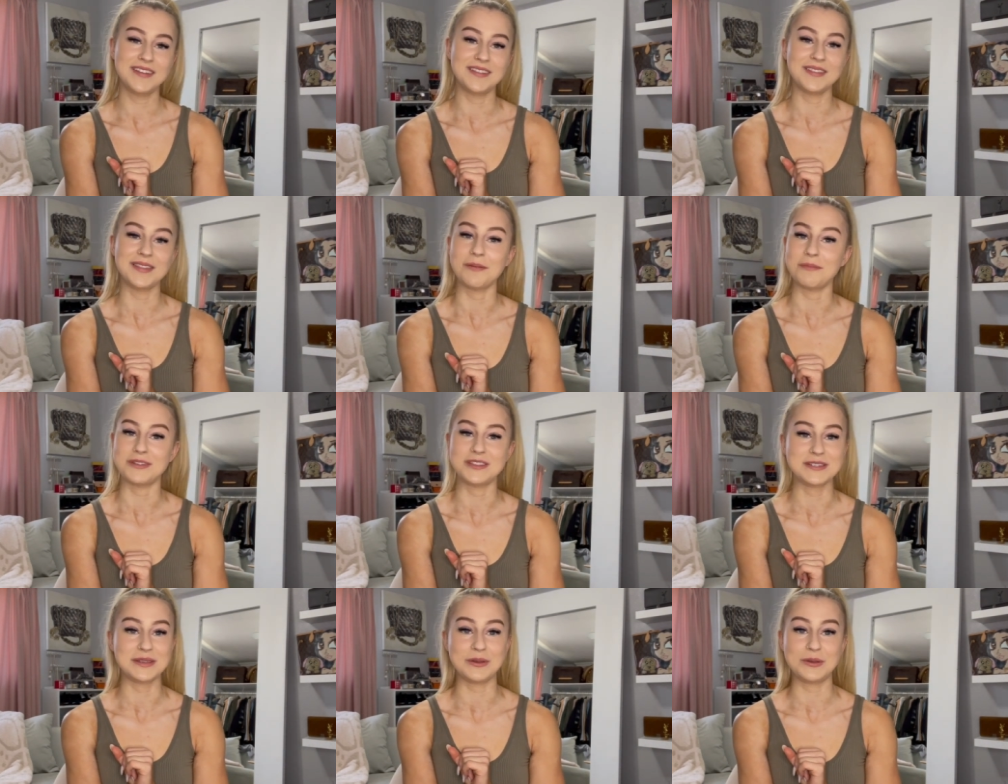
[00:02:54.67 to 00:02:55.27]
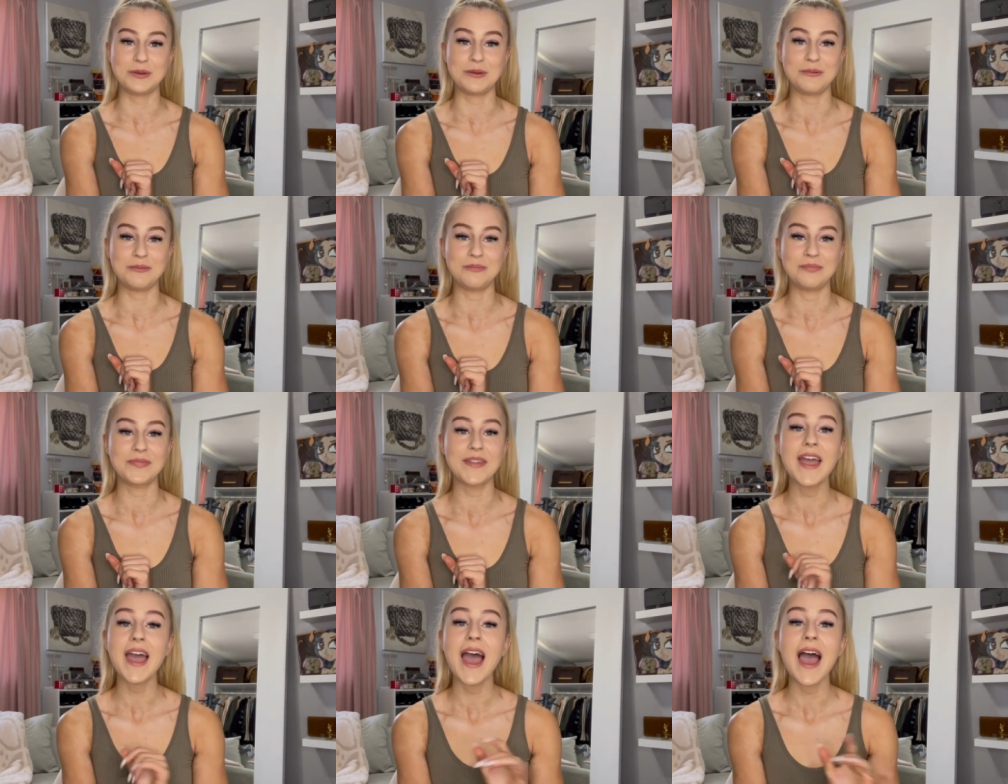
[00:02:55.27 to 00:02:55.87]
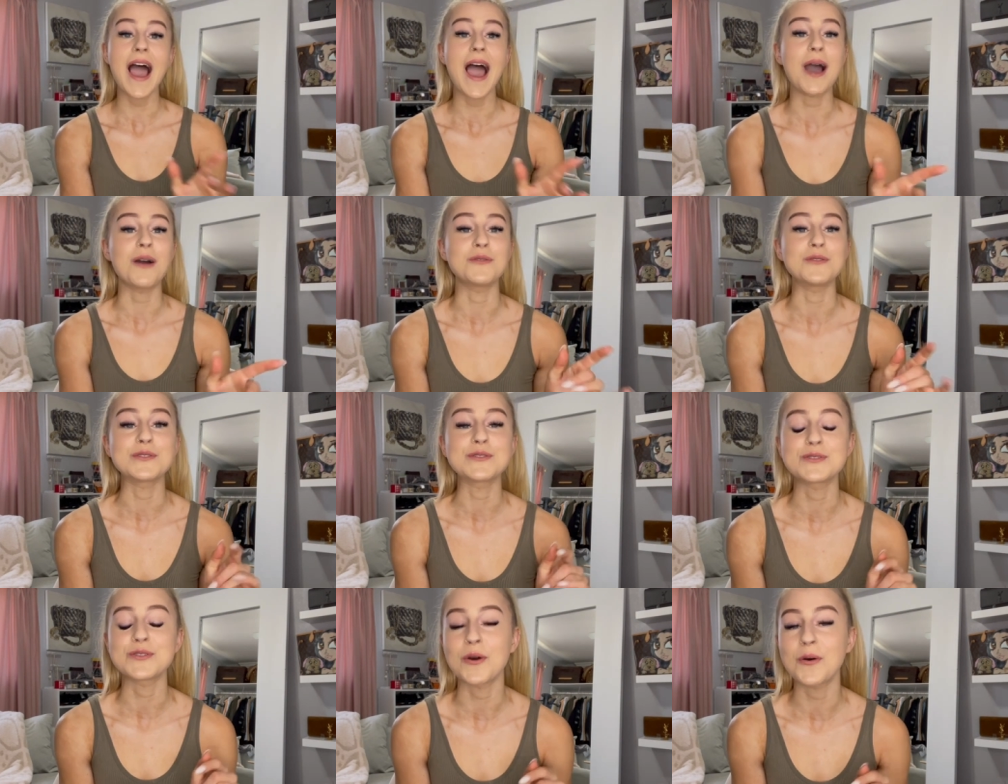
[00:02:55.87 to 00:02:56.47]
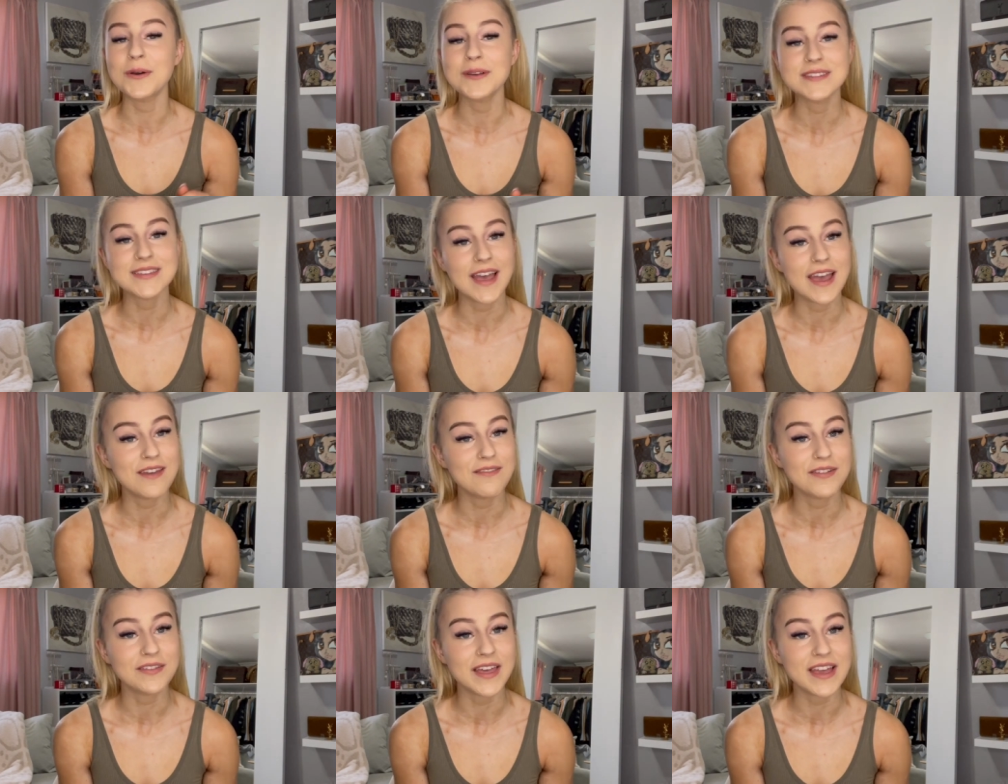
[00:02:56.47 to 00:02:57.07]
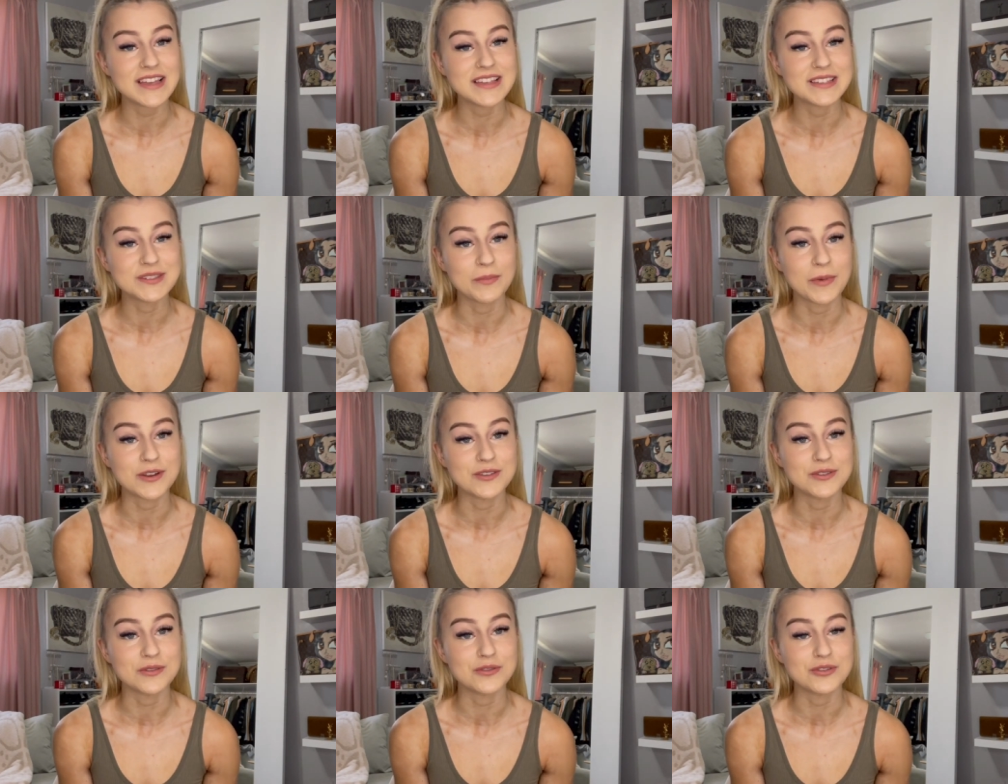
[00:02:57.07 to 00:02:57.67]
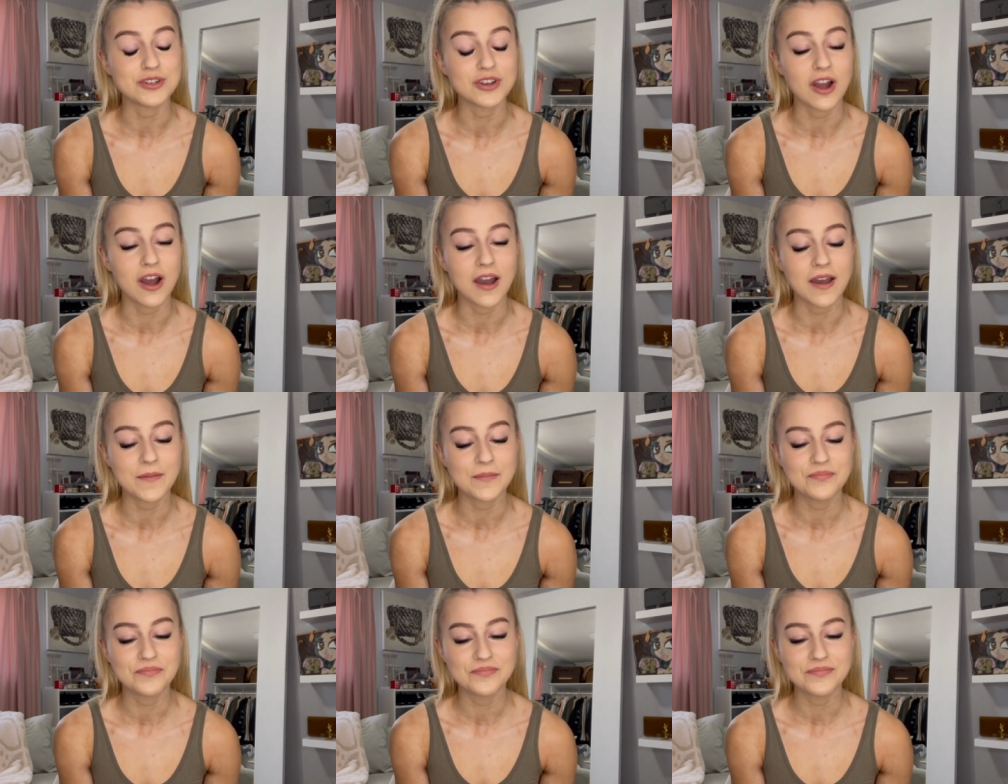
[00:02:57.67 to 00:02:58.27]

Let me tell you, I was so excited for that espresso shot.